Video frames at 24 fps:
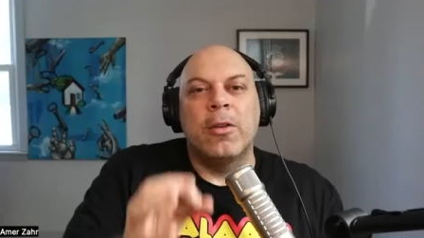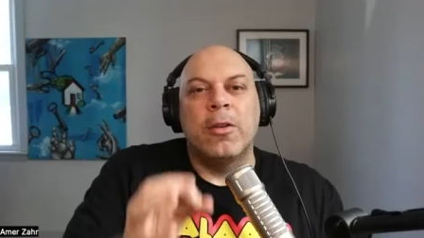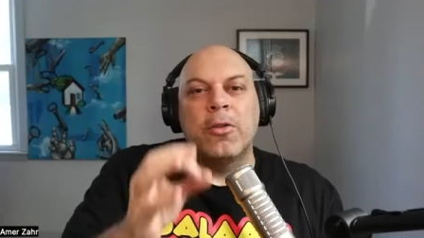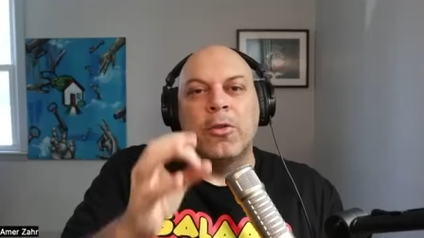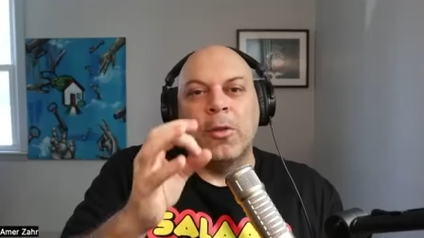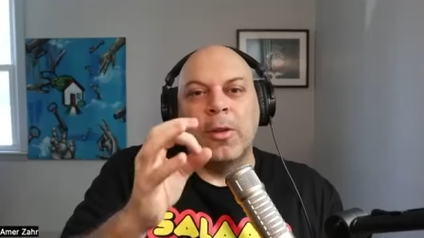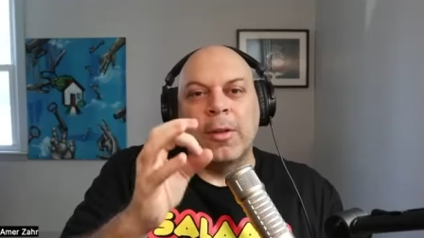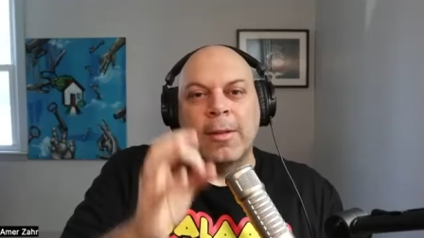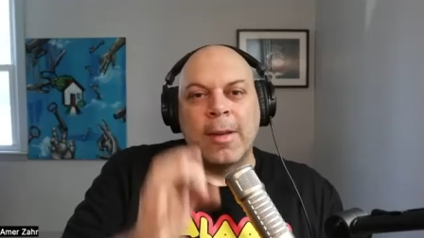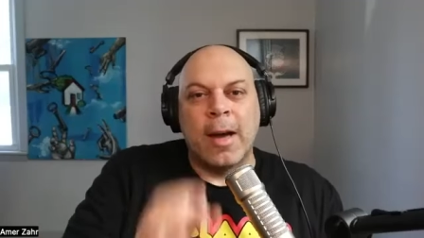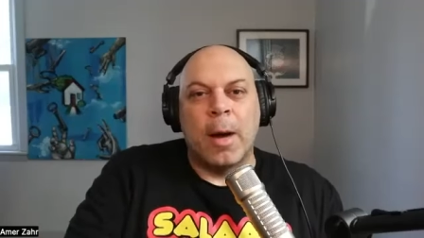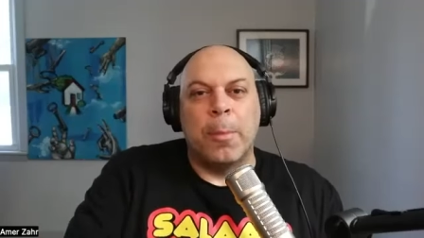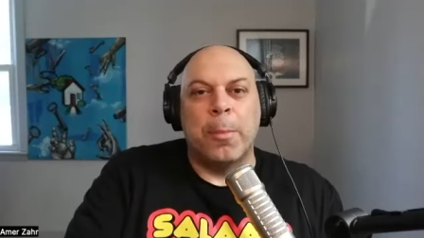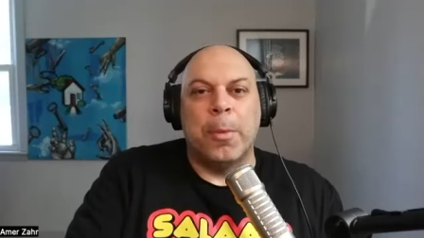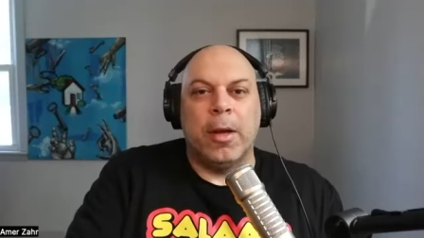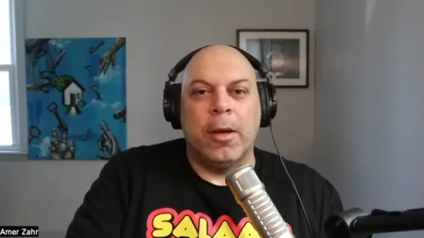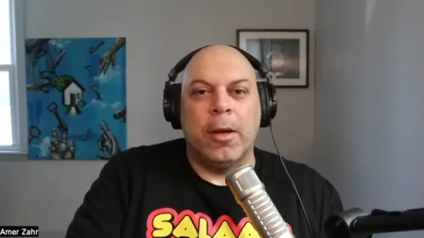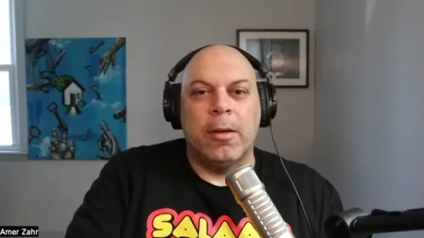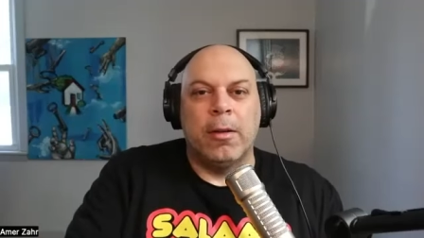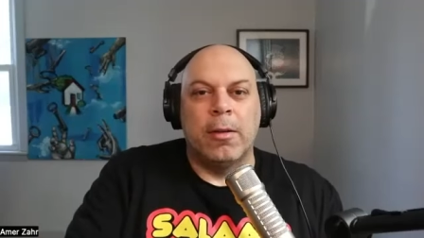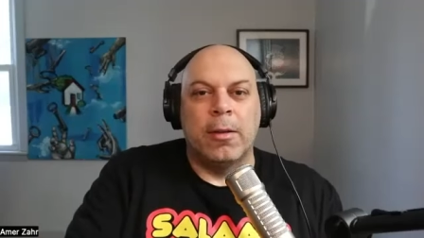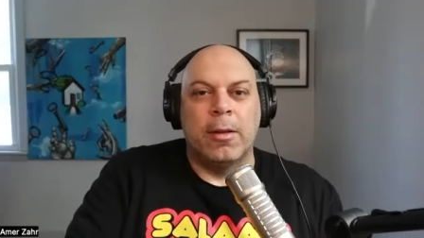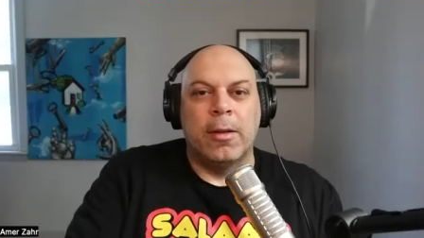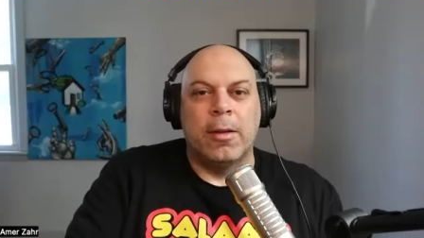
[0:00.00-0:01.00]
to the topic.
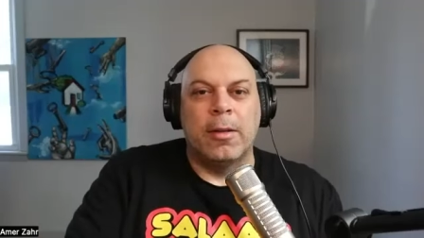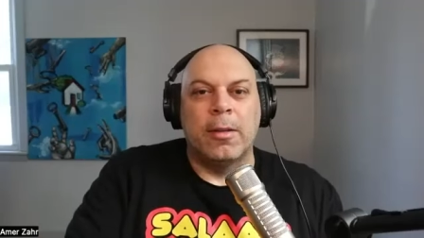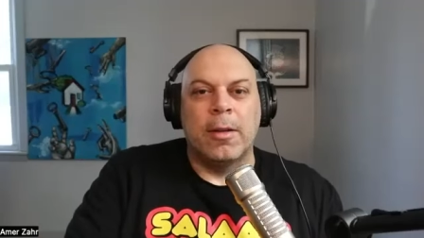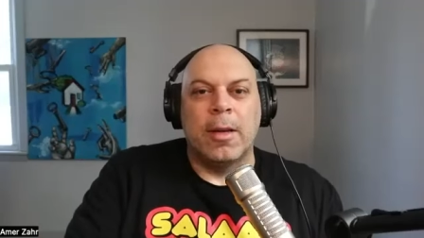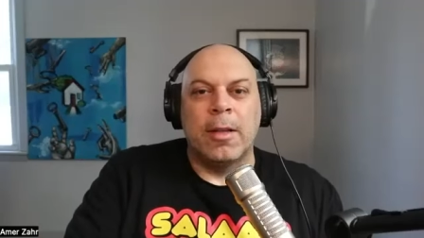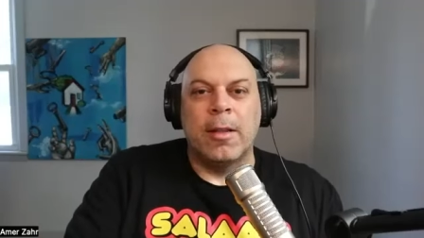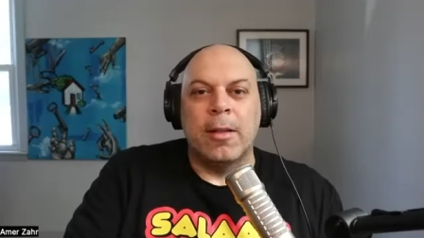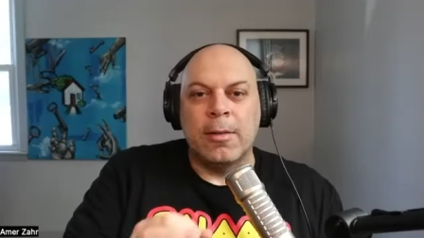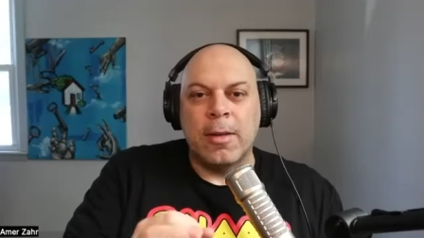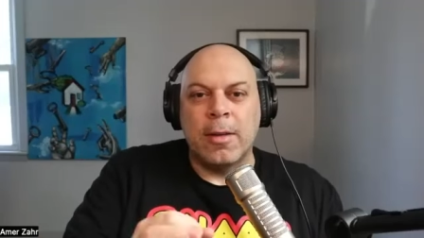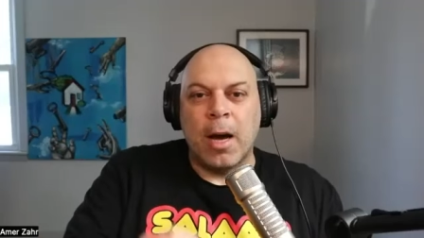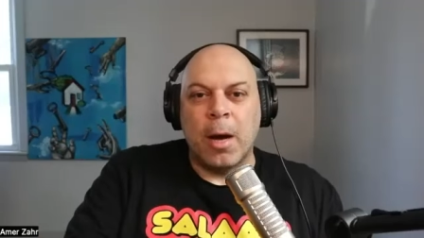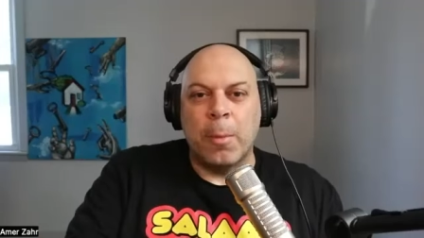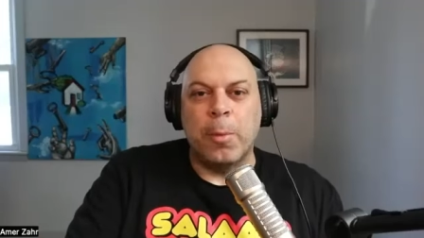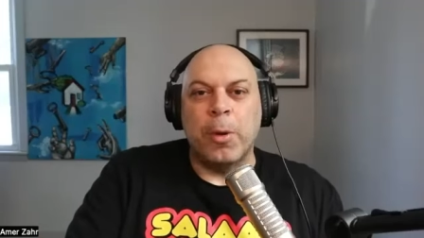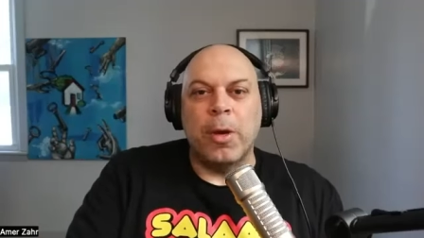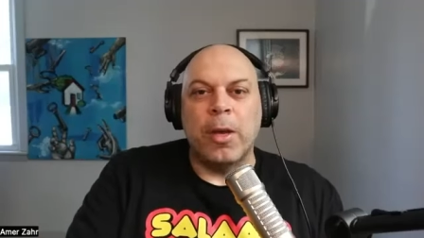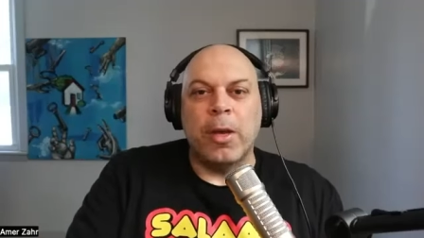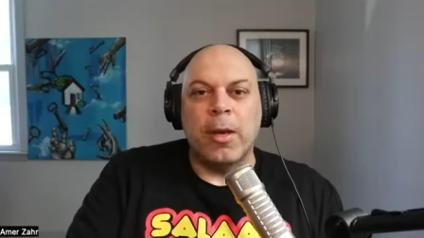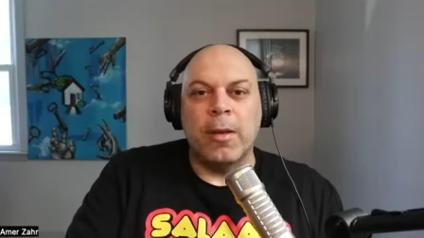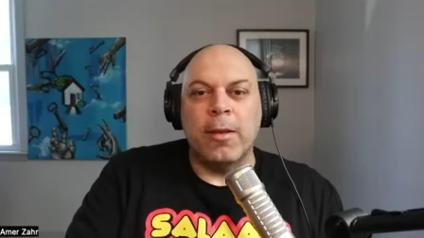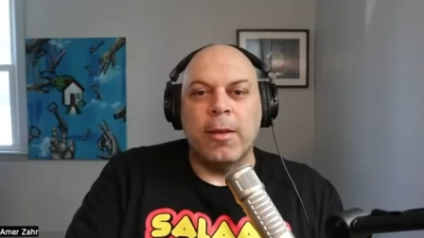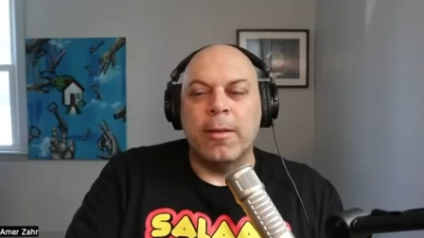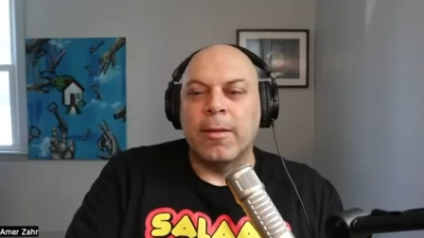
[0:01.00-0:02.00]
And the
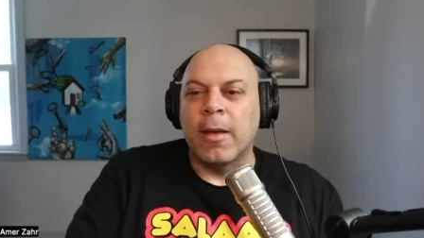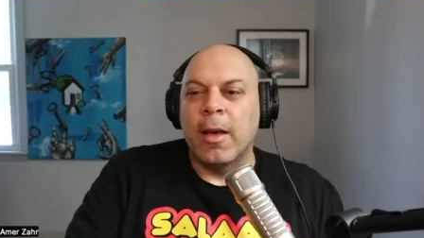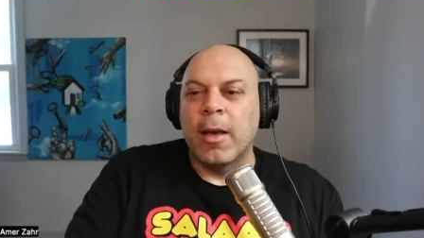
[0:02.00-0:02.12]
topic is